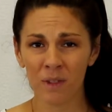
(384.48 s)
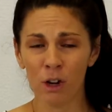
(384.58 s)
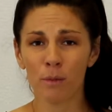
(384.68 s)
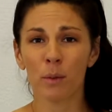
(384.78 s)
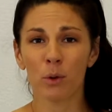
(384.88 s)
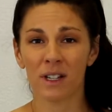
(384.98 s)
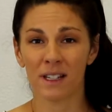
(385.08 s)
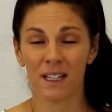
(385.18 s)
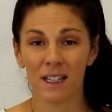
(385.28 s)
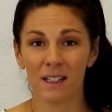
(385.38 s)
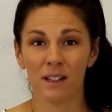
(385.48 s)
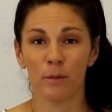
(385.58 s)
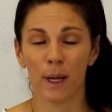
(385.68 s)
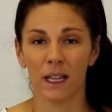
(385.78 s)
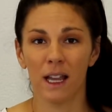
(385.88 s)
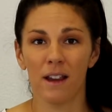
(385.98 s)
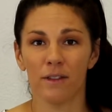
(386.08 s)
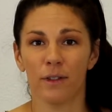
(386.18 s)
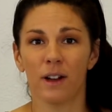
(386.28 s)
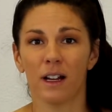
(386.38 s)
I remember a season of my
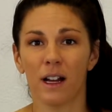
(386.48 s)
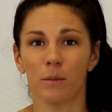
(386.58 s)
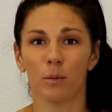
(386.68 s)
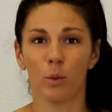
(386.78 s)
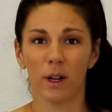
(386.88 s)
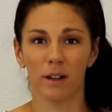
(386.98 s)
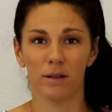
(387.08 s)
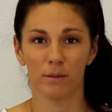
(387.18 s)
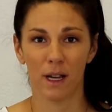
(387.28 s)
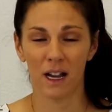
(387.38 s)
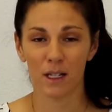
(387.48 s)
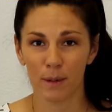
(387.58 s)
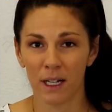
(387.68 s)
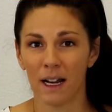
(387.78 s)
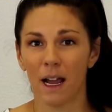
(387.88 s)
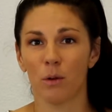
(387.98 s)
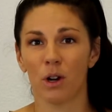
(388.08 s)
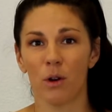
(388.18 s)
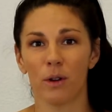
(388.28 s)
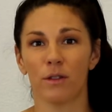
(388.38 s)
life um, when my husband and I
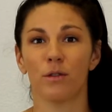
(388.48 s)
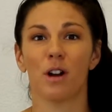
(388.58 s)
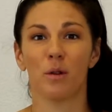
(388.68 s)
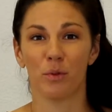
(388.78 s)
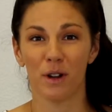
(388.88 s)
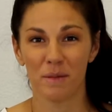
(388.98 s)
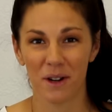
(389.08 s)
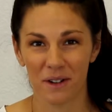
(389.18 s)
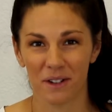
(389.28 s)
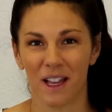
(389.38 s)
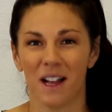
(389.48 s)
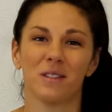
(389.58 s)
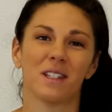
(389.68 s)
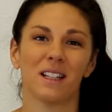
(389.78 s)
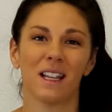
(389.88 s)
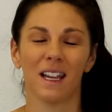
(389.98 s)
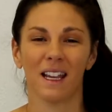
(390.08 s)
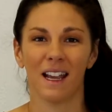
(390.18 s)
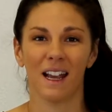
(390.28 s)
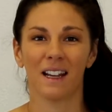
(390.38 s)
were going through our premarital
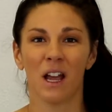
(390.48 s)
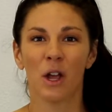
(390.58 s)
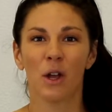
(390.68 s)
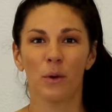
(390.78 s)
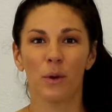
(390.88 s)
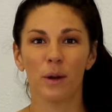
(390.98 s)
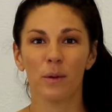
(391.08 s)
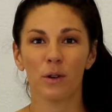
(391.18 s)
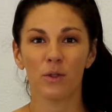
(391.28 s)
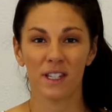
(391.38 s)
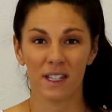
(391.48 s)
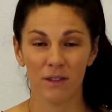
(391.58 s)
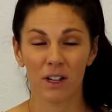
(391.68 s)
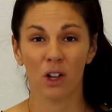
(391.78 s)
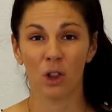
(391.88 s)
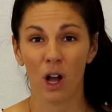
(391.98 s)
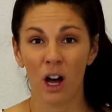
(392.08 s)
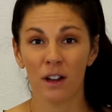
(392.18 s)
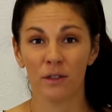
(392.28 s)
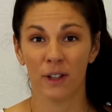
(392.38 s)
counseling, and we were receiving a
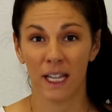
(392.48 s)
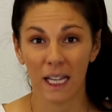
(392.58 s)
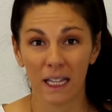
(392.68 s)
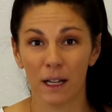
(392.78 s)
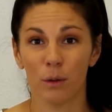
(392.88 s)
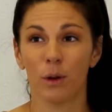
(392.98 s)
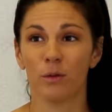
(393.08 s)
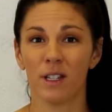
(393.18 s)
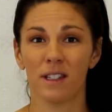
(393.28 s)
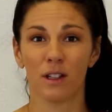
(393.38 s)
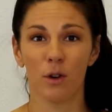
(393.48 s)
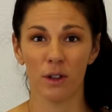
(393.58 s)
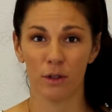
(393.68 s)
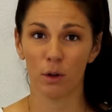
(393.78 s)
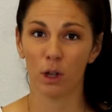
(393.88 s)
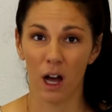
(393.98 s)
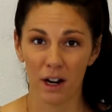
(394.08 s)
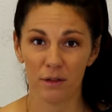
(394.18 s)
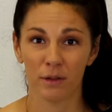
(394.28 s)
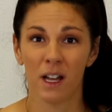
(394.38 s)
lot of healing. We were re- going through a
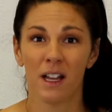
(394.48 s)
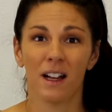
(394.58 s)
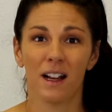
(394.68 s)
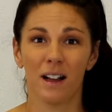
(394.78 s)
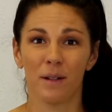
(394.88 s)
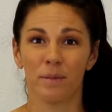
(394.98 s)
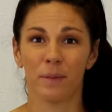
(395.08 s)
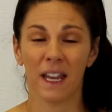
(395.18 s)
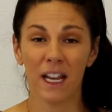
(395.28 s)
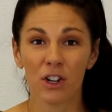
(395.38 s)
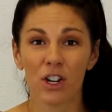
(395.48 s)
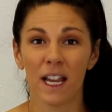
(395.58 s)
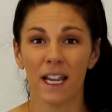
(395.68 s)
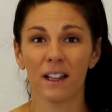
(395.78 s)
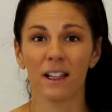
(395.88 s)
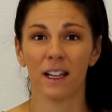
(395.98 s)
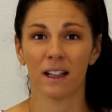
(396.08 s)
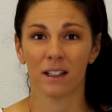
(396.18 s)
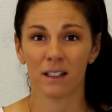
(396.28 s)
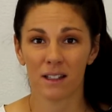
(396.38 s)
lot of uh, inner
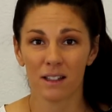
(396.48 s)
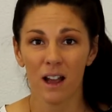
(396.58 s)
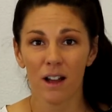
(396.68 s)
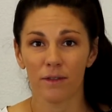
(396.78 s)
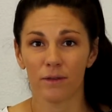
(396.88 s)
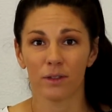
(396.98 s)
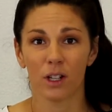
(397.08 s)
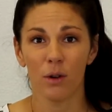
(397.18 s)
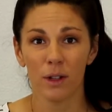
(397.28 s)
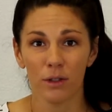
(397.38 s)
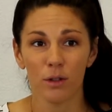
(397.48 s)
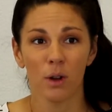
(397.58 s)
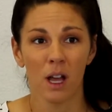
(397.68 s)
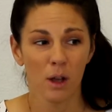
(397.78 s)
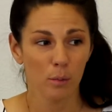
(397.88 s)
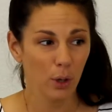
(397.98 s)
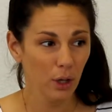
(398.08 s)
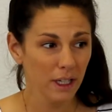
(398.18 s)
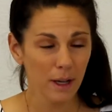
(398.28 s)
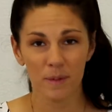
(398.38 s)
healing stuff, going through
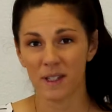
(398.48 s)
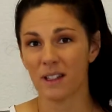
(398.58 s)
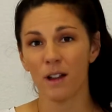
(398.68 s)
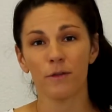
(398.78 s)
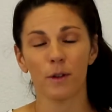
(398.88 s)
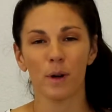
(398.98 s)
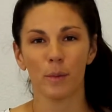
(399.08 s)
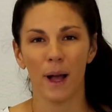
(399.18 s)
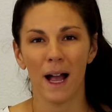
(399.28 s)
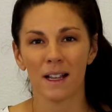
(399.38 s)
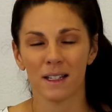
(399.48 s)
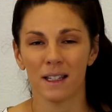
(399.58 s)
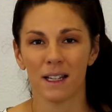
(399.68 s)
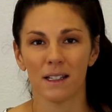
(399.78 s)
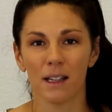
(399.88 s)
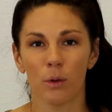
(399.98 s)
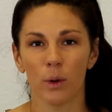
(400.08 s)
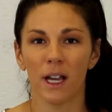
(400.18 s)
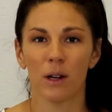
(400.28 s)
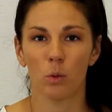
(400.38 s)
pulling up stuff from our past, things that
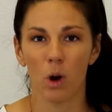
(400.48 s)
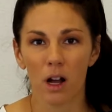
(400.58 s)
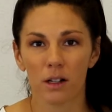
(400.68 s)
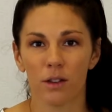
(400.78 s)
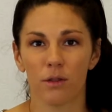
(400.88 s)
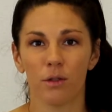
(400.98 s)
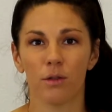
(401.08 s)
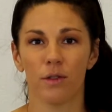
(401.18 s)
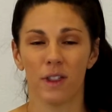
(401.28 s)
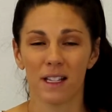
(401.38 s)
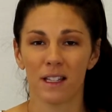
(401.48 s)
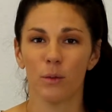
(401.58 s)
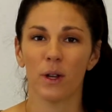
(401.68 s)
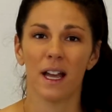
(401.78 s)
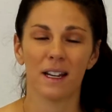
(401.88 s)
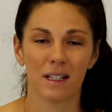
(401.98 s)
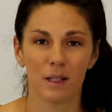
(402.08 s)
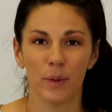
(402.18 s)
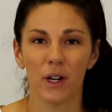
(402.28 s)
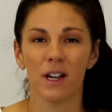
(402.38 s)
we had walked through, things that we had
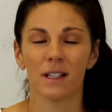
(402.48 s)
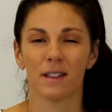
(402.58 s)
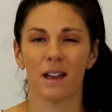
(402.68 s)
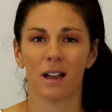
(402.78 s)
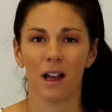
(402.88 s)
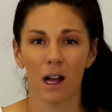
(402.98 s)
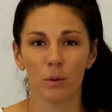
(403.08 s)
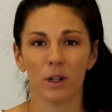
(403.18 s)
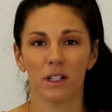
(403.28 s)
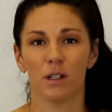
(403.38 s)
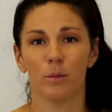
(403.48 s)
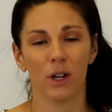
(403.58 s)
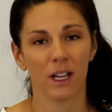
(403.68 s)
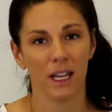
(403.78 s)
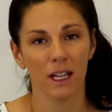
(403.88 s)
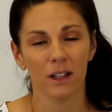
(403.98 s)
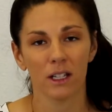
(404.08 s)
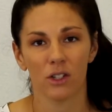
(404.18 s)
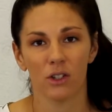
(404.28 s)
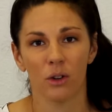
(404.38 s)
experienced that God wanted to bring
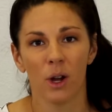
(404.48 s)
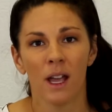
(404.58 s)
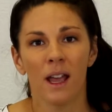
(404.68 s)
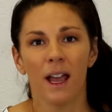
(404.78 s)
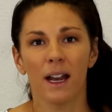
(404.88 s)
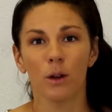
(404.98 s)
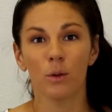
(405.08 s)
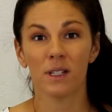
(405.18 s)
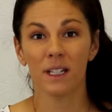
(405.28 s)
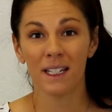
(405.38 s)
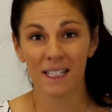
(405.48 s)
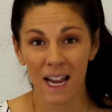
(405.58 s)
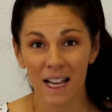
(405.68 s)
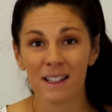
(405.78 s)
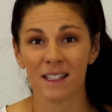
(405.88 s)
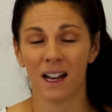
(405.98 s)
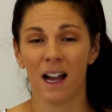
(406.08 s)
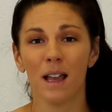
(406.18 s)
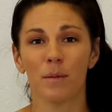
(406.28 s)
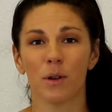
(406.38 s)
healing to. And it was an intense
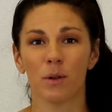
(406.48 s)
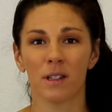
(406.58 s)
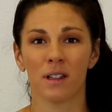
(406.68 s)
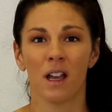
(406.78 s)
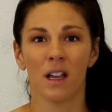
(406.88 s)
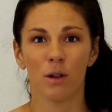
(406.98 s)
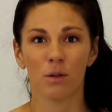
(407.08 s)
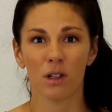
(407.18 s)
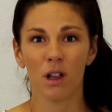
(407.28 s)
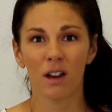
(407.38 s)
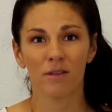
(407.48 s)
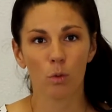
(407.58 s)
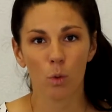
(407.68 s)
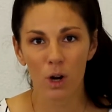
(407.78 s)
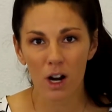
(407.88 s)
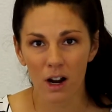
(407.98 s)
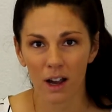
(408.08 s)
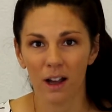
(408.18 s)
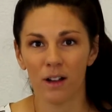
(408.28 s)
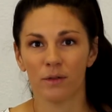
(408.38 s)
time. It was it was a lot of
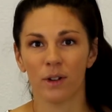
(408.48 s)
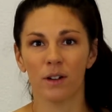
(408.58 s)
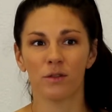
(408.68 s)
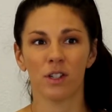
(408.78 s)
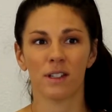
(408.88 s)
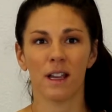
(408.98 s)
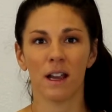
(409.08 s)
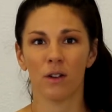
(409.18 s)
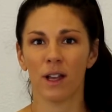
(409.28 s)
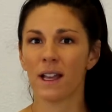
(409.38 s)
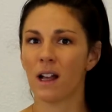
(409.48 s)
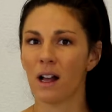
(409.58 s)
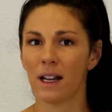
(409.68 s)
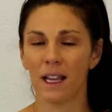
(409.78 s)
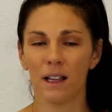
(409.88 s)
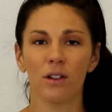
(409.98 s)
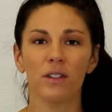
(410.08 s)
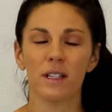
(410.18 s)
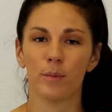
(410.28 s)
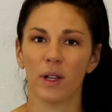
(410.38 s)
work of of just saying, okay, God, heal
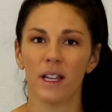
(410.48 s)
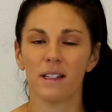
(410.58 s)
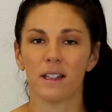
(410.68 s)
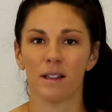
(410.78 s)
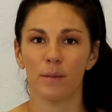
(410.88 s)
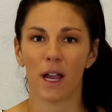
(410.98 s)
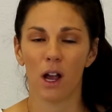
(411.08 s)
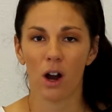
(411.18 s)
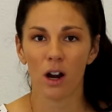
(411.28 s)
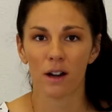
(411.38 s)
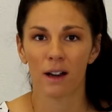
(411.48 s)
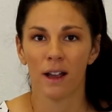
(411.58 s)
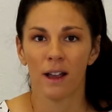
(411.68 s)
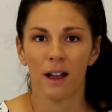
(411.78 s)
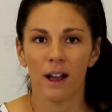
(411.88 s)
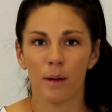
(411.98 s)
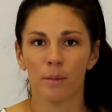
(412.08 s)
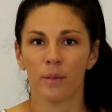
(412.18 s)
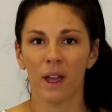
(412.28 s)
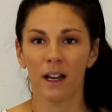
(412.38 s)
these places in my heart
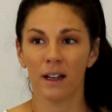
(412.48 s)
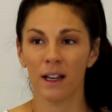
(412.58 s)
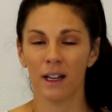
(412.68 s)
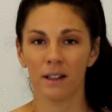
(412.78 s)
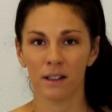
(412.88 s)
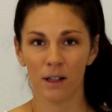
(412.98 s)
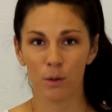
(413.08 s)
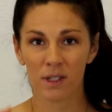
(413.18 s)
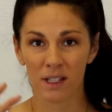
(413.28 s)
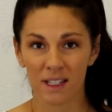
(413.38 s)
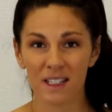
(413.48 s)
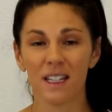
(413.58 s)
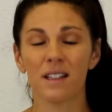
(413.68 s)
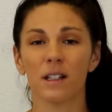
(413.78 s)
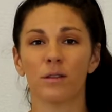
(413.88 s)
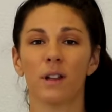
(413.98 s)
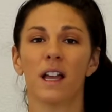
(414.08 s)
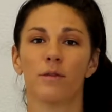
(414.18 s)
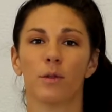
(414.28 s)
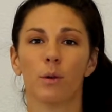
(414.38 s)
um, and, and it was a season of
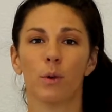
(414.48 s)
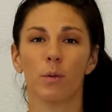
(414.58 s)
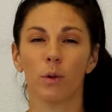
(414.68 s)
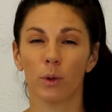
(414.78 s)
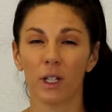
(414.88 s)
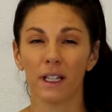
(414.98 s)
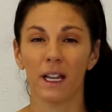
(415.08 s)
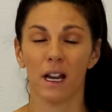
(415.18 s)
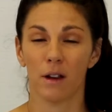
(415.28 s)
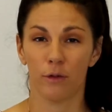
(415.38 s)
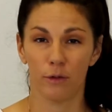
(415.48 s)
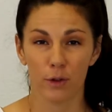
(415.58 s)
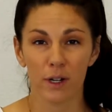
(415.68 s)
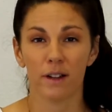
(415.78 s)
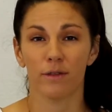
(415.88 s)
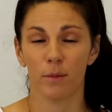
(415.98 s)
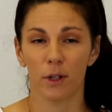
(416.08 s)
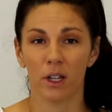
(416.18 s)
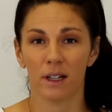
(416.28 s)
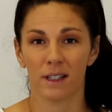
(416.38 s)
life where we were really getting free from
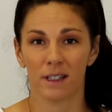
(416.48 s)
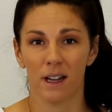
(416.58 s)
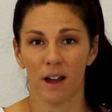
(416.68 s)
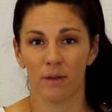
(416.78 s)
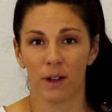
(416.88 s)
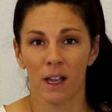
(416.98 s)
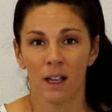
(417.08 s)
a lot of stuff.